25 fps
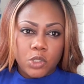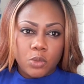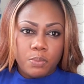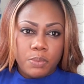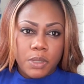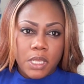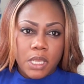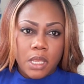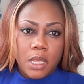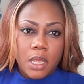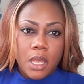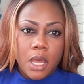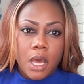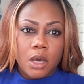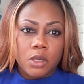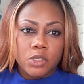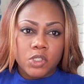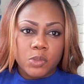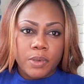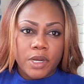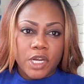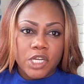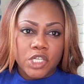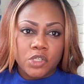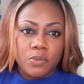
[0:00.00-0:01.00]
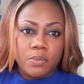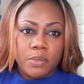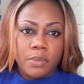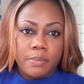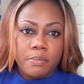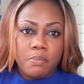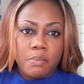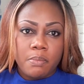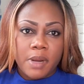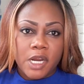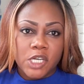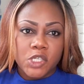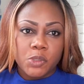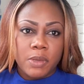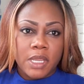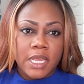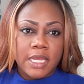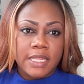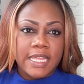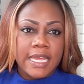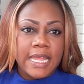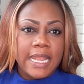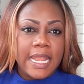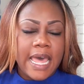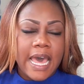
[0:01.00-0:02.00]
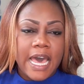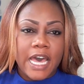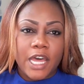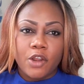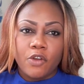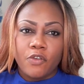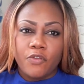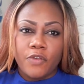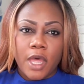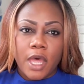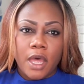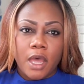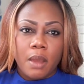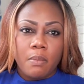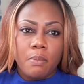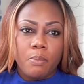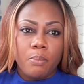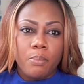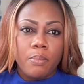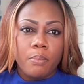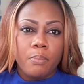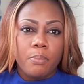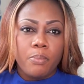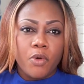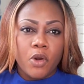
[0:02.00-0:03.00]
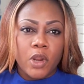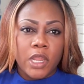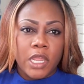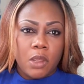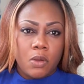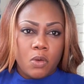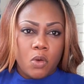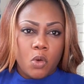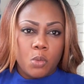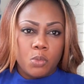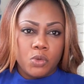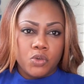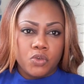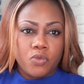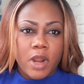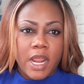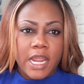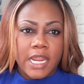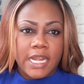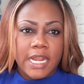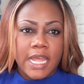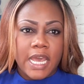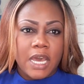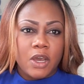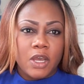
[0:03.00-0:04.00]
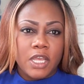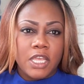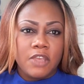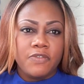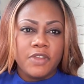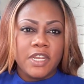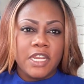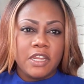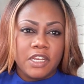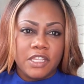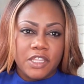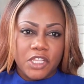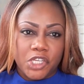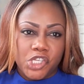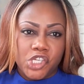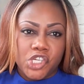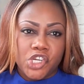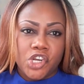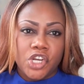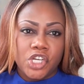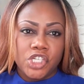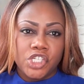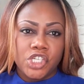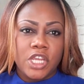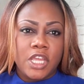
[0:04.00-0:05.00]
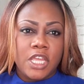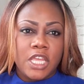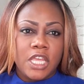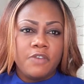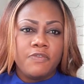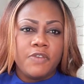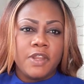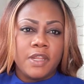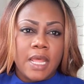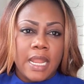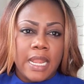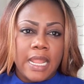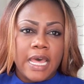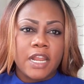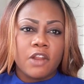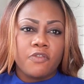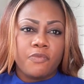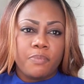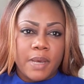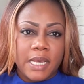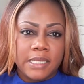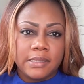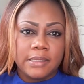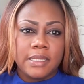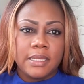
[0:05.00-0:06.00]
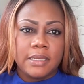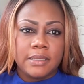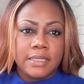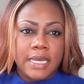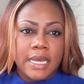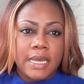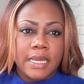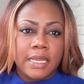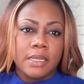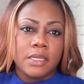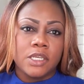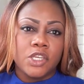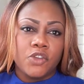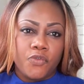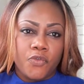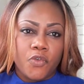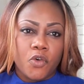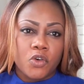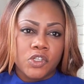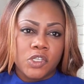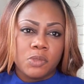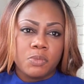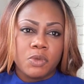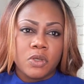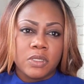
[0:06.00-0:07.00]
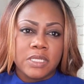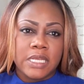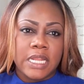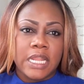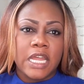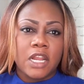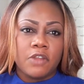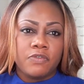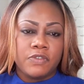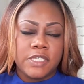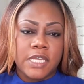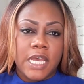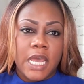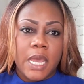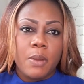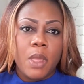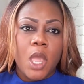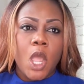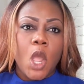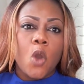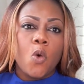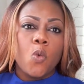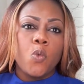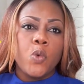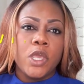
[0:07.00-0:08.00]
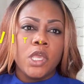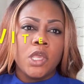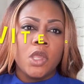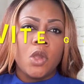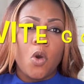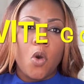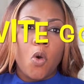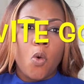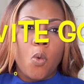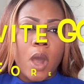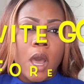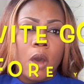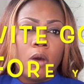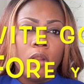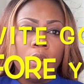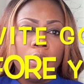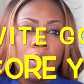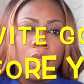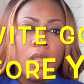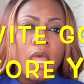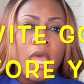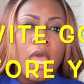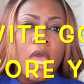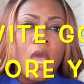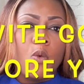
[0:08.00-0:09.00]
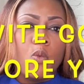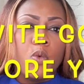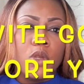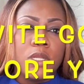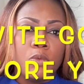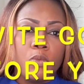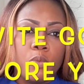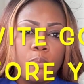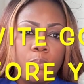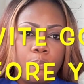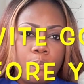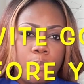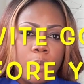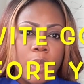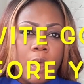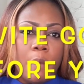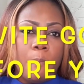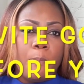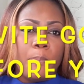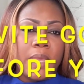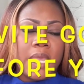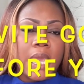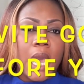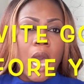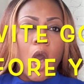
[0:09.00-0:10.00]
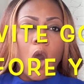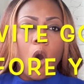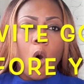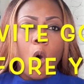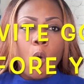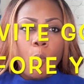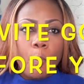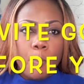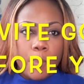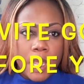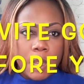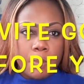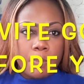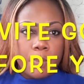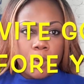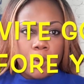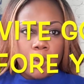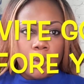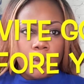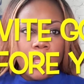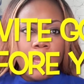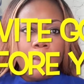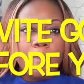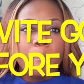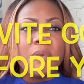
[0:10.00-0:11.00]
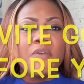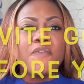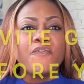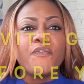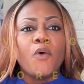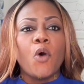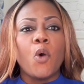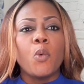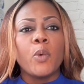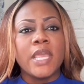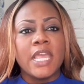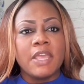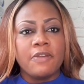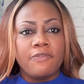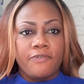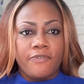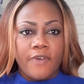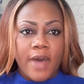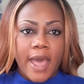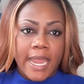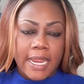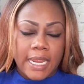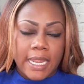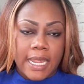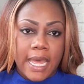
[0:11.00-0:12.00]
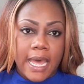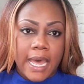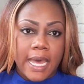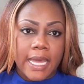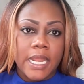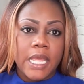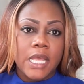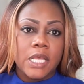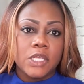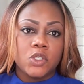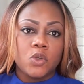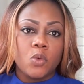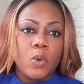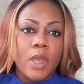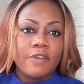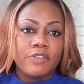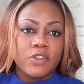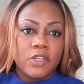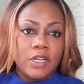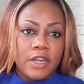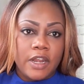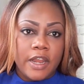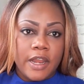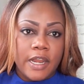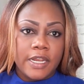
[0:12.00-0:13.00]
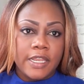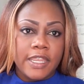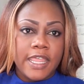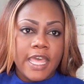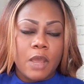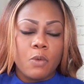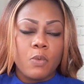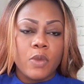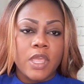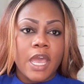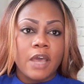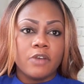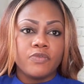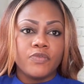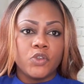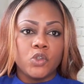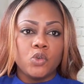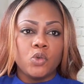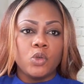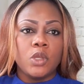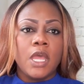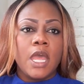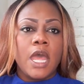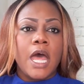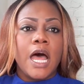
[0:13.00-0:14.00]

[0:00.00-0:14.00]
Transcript: be our spouse matchmaker. There are a lot of broken homes right now, even in the church. Even a lot of pastors are divorcing because a lot of time we go out and we pick our own people before we invite God. So we have to learn that we have to